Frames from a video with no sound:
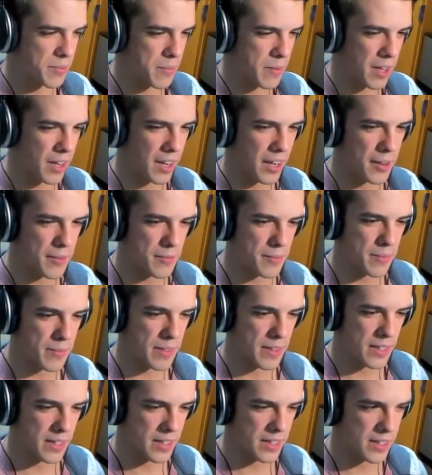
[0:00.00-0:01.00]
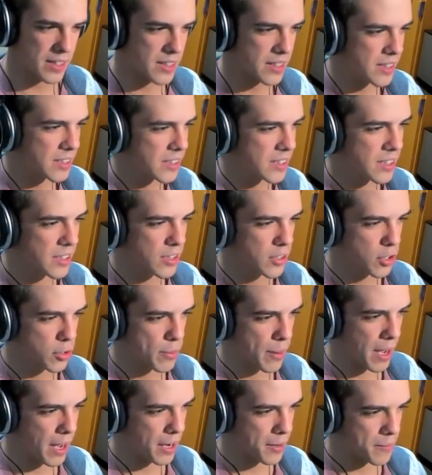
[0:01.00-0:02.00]
Ah. You're
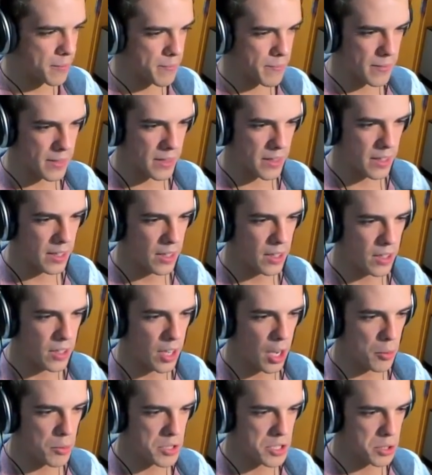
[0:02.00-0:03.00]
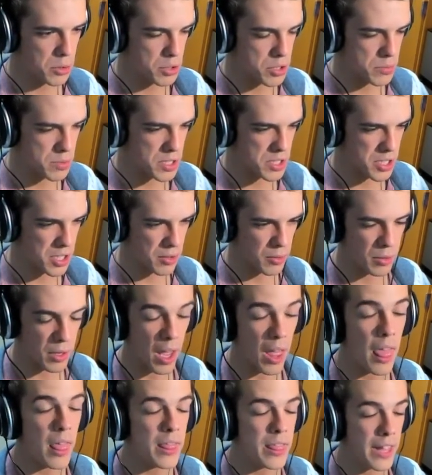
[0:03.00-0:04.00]
back. Yeah, we stole some shit. Wait.
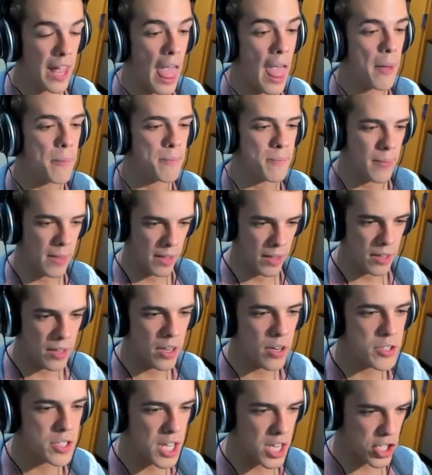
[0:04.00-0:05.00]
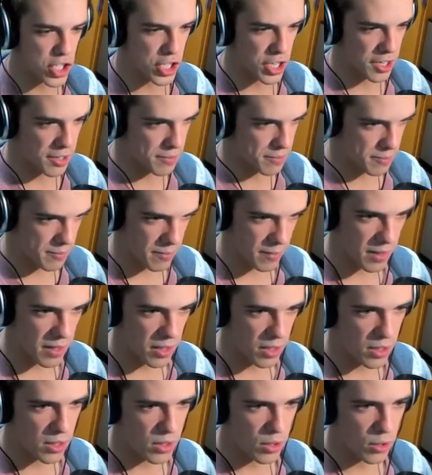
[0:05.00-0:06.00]
Eh. Here's that shit.
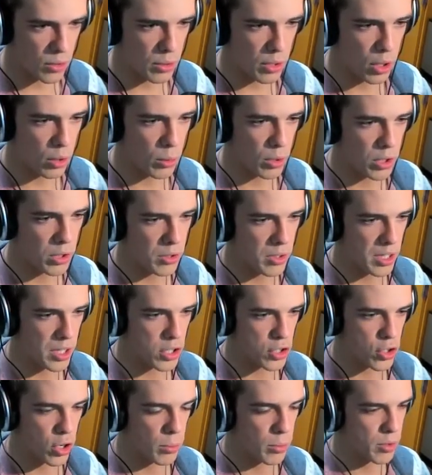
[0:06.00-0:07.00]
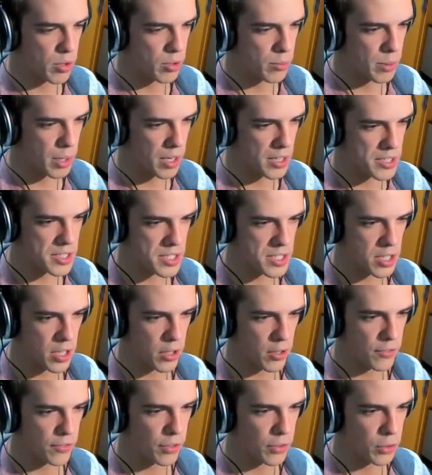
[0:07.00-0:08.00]
We don't want you to get in trouble either, boss. It's not
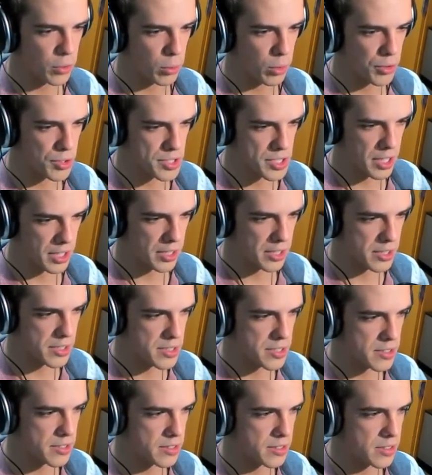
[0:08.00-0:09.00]
your fault the world is like it is.